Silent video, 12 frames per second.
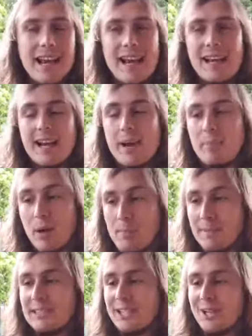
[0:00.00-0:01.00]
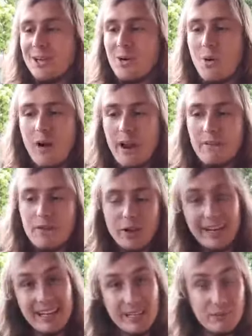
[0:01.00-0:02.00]
And then I promise you, if
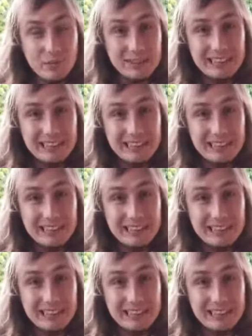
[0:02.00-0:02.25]
you're in it for